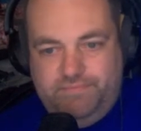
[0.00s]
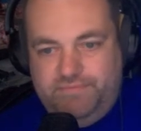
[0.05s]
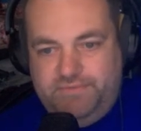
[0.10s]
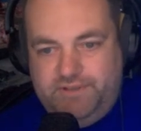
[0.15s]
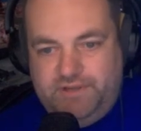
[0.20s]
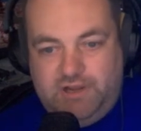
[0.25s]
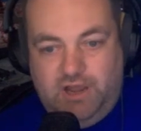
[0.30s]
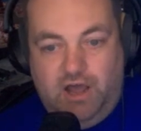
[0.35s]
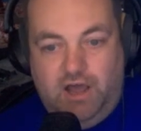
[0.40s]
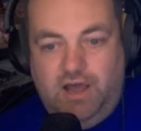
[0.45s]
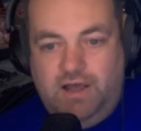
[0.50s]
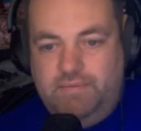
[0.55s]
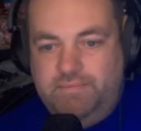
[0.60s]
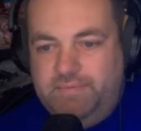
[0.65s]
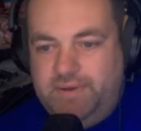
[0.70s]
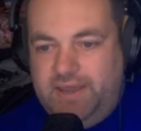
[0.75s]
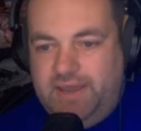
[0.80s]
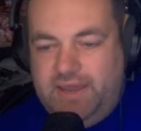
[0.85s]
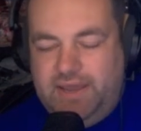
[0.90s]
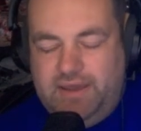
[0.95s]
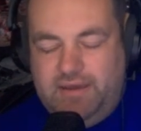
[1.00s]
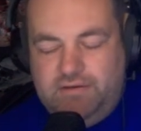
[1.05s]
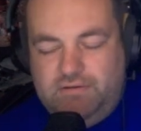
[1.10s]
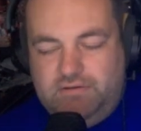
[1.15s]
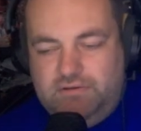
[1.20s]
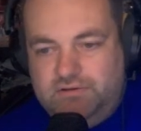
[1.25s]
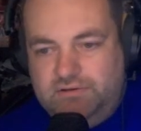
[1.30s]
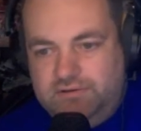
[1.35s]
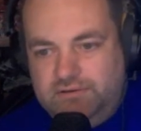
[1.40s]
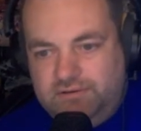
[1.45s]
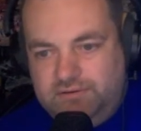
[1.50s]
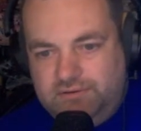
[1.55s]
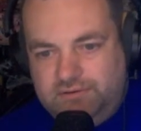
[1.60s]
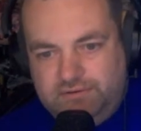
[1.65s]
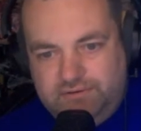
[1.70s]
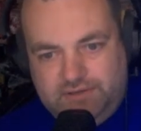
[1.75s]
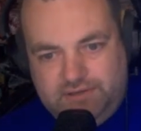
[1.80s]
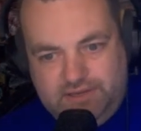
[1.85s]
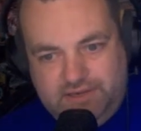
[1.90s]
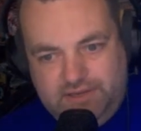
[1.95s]
The combat
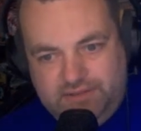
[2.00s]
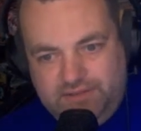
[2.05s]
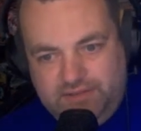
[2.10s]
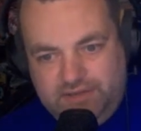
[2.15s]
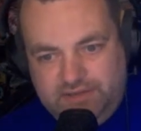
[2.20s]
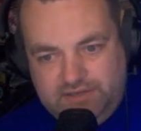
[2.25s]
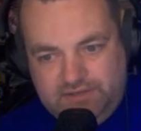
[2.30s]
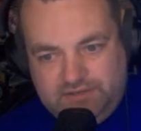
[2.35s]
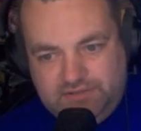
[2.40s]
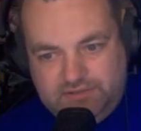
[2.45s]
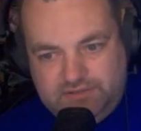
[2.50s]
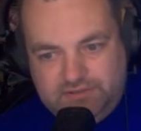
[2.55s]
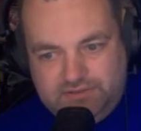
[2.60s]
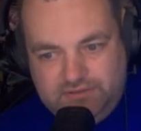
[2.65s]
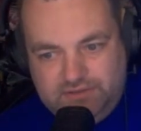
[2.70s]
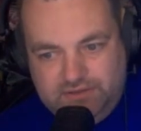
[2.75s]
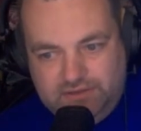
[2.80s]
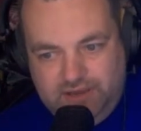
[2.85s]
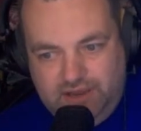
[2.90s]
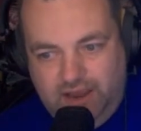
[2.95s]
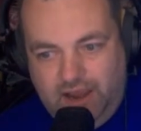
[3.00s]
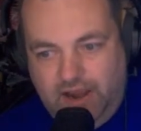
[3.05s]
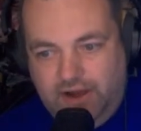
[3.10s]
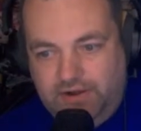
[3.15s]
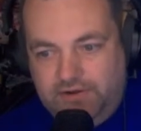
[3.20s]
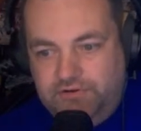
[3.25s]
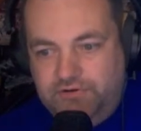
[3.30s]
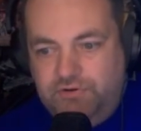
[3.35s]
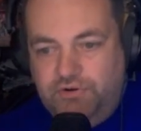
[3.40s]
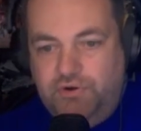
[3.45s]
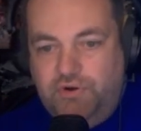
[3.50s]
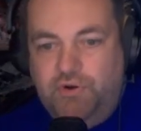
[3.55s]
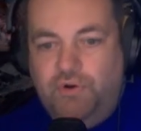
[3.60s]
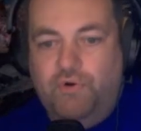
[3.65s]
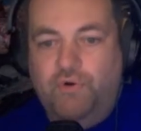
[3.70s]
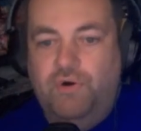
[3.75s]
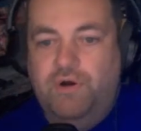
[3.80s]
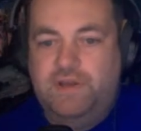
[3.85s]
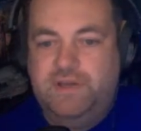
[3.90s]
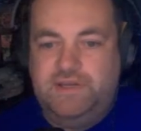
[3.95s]
in this,
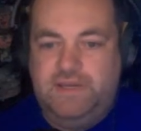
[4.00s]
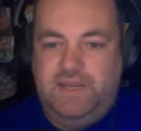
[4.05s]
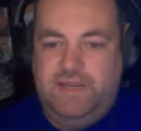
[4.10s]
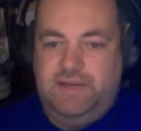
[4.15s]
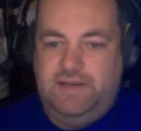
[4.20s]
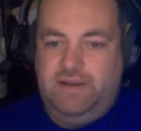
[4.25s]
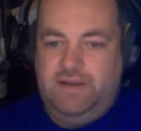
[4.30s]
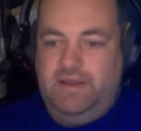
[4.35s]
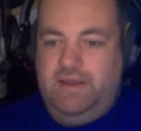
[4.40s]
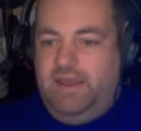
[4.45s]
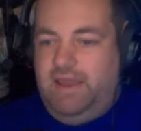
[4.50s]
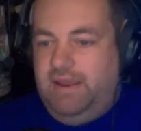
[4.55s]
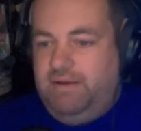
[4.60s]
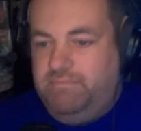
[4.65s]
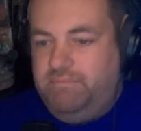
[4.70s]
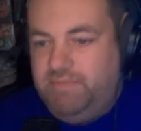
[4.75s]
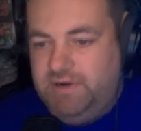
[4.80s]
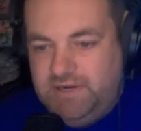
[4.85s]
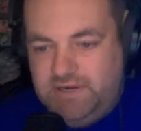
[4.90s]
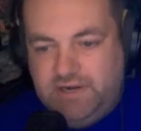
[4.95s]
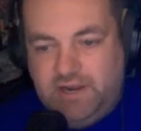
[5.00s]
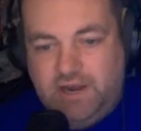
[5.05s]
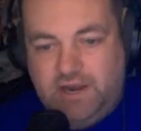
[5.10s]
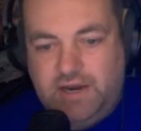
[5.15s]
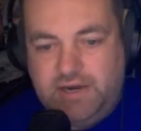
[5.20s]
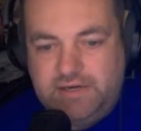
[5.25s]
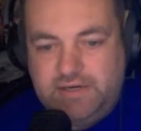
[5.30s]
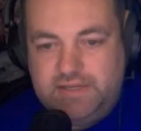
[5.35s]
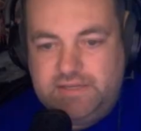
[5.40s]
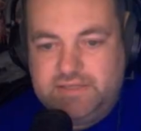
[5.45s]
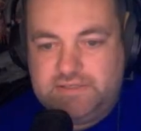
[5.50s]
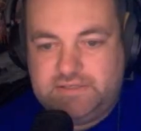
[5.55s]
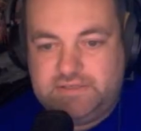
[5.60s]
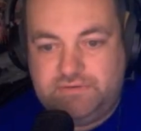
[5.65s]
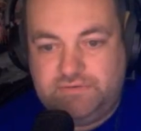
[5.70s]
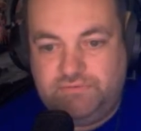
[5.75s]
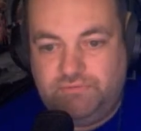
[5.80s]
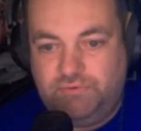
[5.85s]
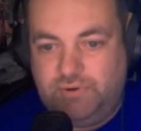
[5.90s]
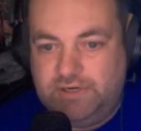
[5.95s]
annoying and
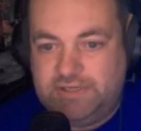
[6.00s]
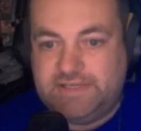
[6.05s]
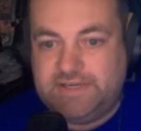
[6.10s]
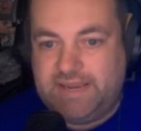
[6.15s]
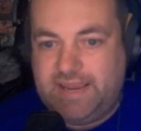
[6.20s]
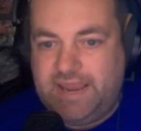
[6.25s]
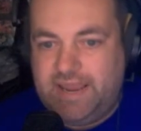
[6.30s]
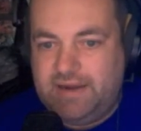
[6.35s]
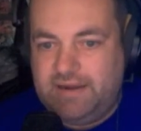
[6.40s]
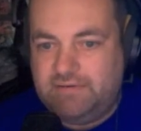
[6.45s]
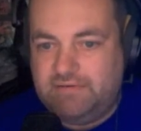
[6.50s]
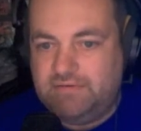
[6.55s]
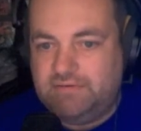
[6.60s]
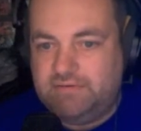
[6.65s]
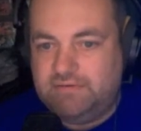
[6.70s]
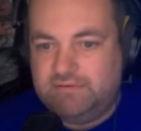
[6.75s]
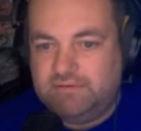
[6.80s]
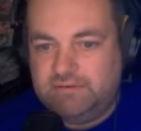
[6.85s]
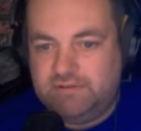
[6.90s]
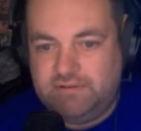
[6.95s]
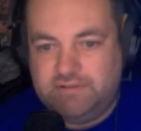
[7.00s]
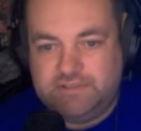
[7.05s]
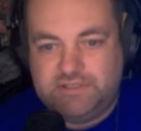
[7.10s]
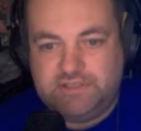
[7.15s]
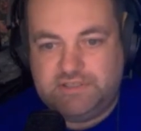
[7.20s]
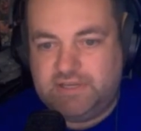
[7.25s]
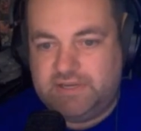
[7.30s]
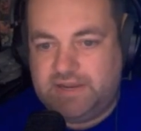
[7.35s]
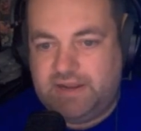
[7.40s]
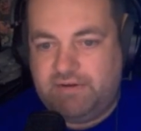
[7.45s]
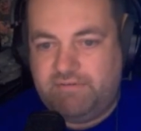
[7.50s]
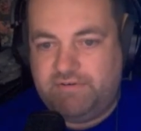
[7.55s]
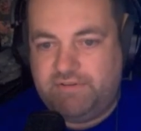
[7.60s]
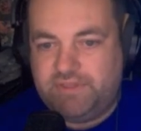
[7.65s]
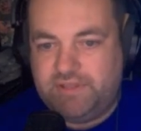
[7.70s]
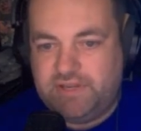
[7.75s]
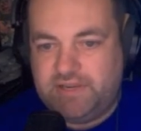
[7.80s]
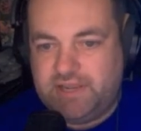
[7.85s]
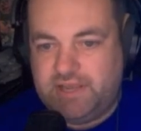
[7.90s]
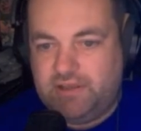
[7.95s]
monotonous once again, just like
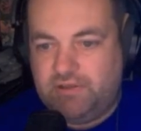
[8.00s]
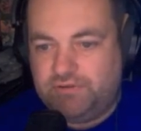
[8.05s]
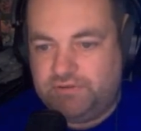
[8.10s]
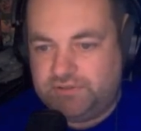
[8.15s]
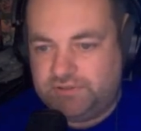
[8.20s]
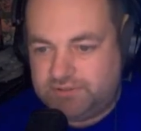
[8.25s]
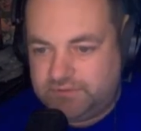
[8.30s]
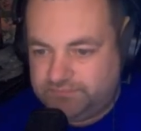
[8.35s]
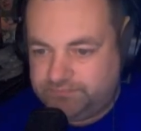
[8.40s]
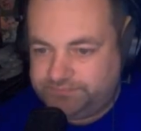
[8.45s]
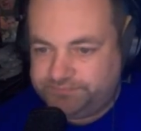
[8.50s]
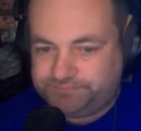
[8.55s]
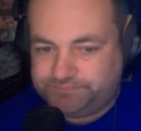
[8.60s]
everything else.